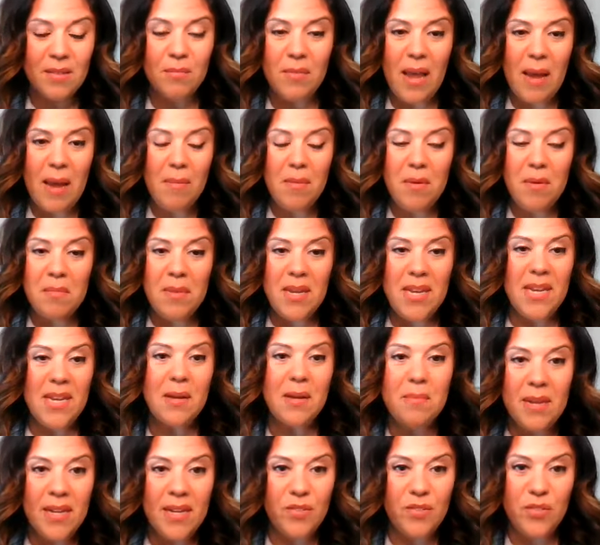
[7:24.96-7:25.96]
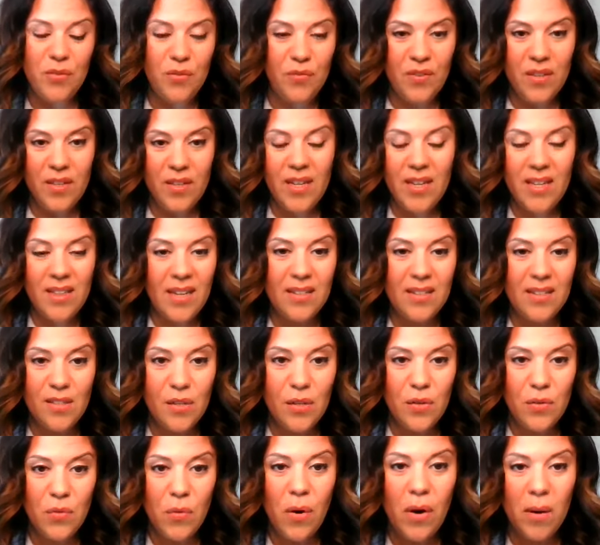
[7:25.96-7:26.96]
I mean, media makes you feel like that's
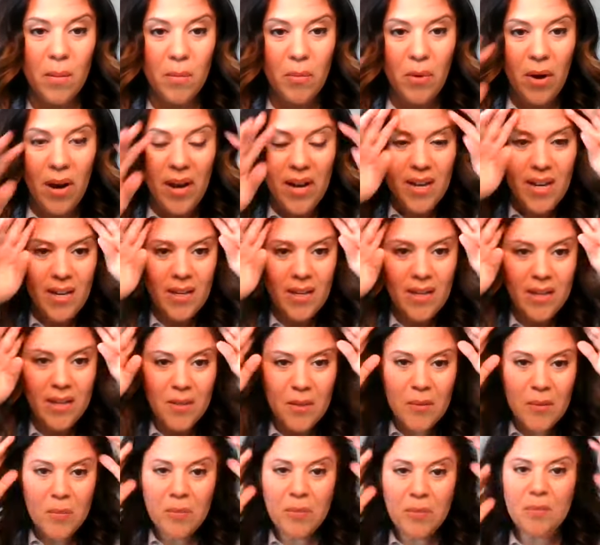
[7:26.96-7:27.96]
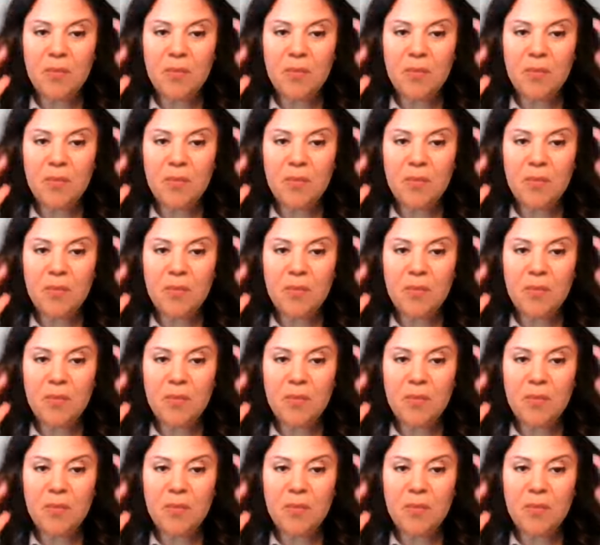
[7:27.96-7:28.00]
the norm, right? Right.